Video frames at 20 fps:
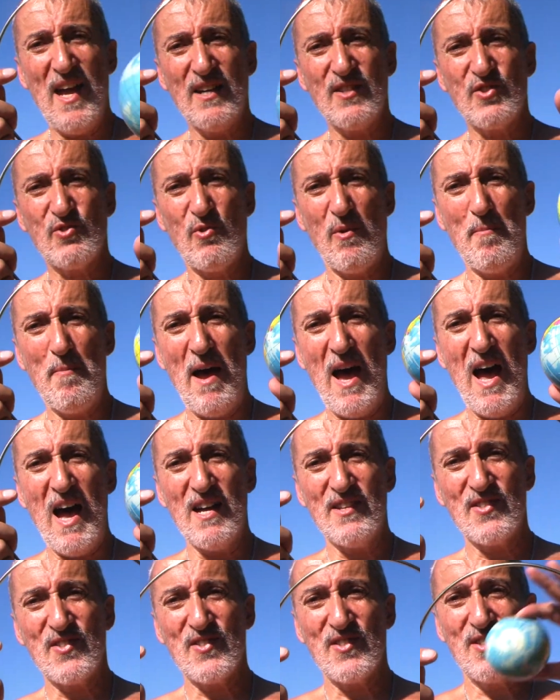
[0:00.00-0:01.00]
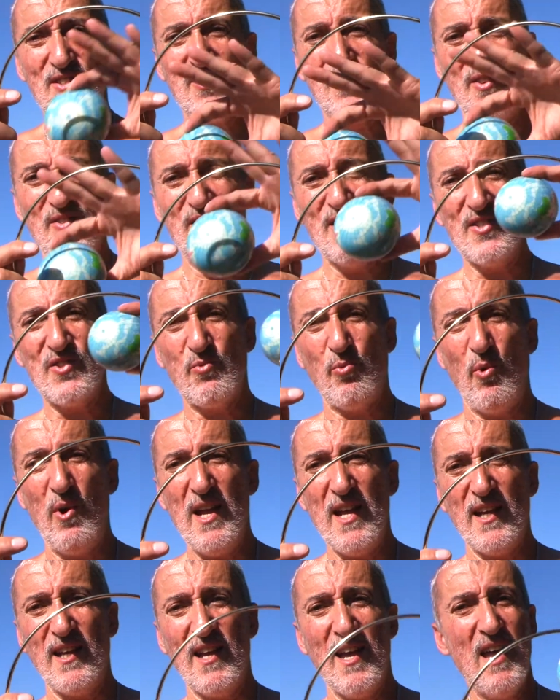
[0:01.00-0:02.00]
extra mass to this
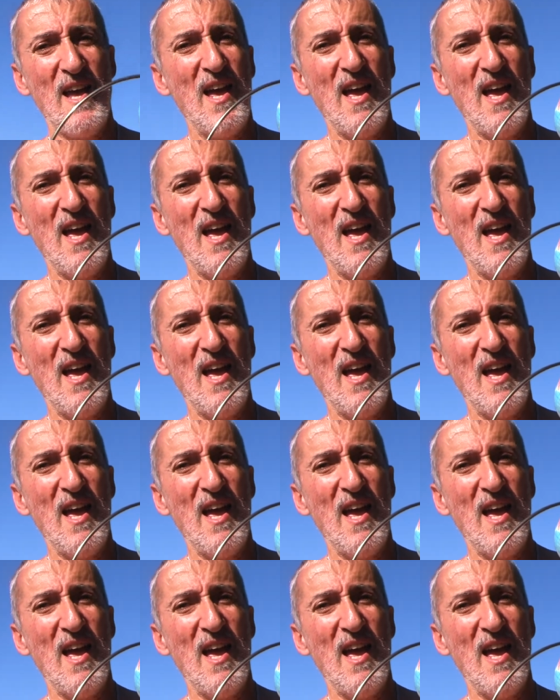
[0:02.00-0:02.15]
ring,